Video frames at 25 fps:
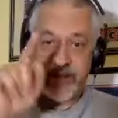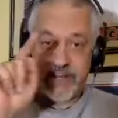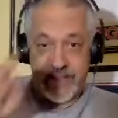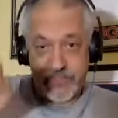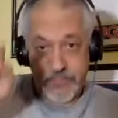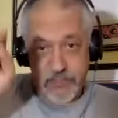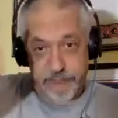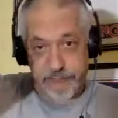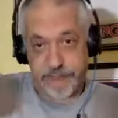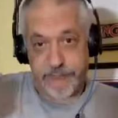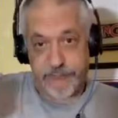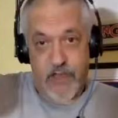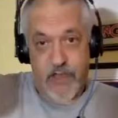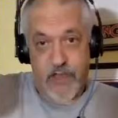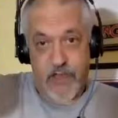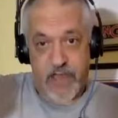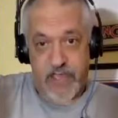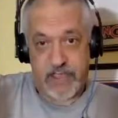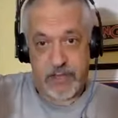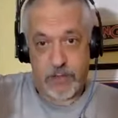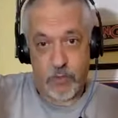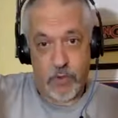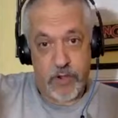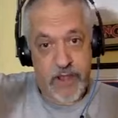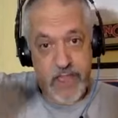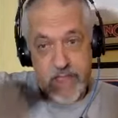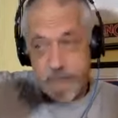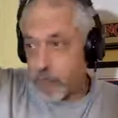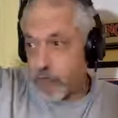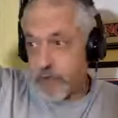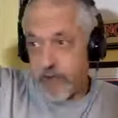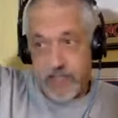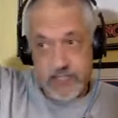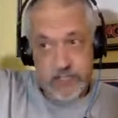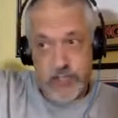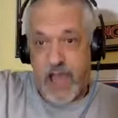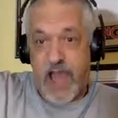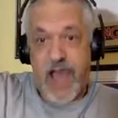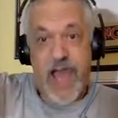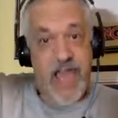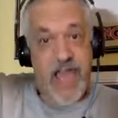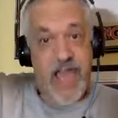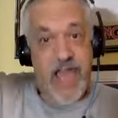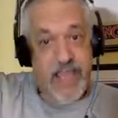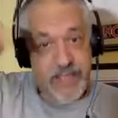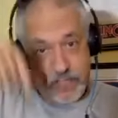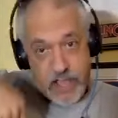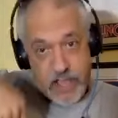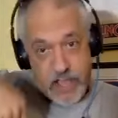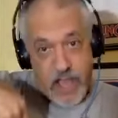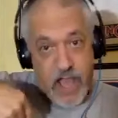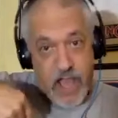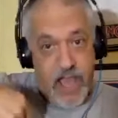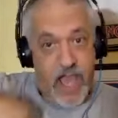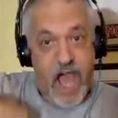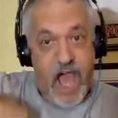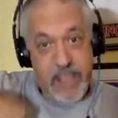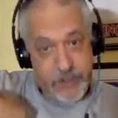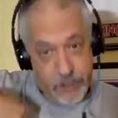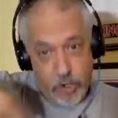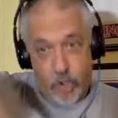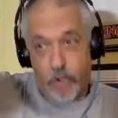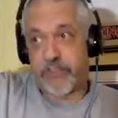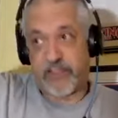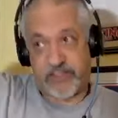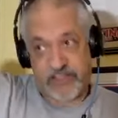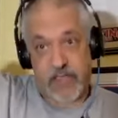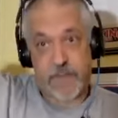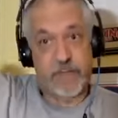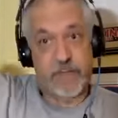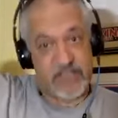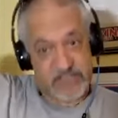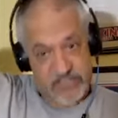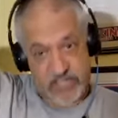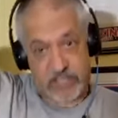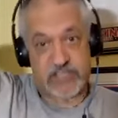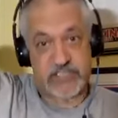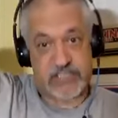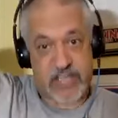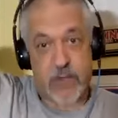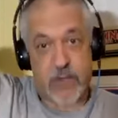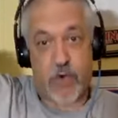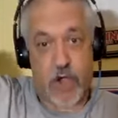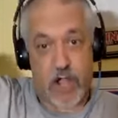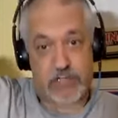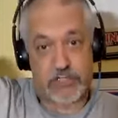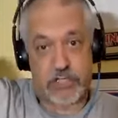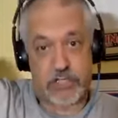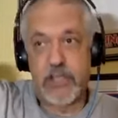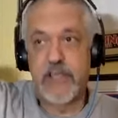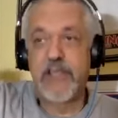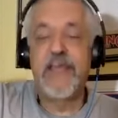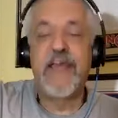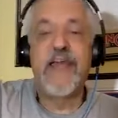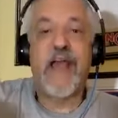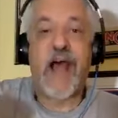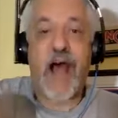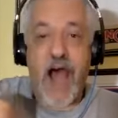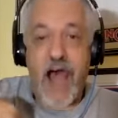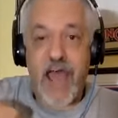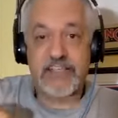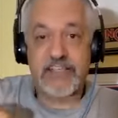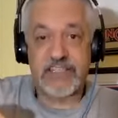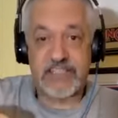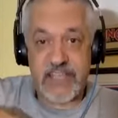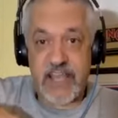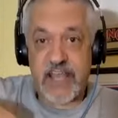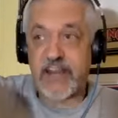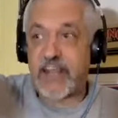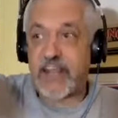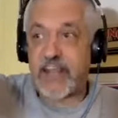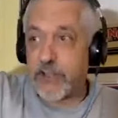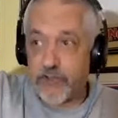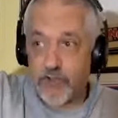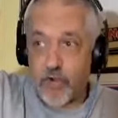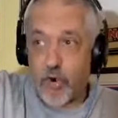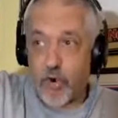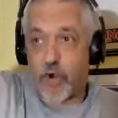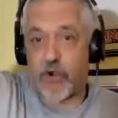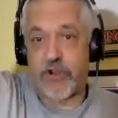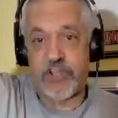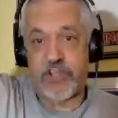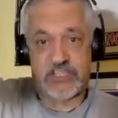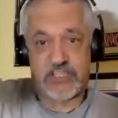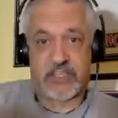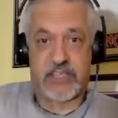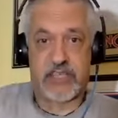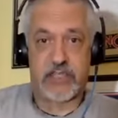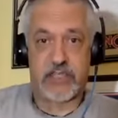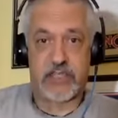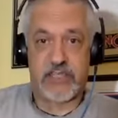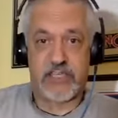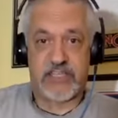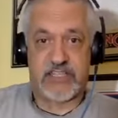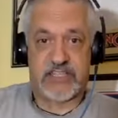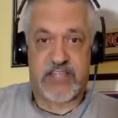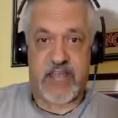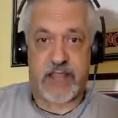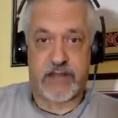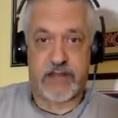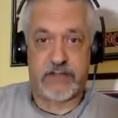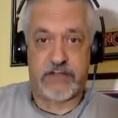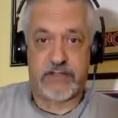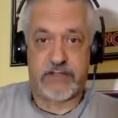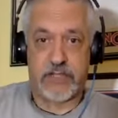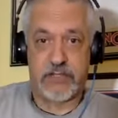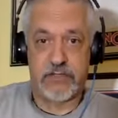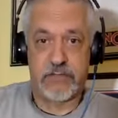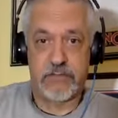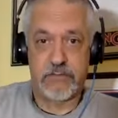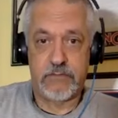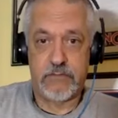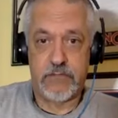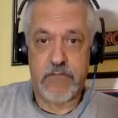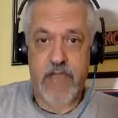it in the fight. When everyone else, I know that they missed it because I watched it. I said he tore his Achilles tendon.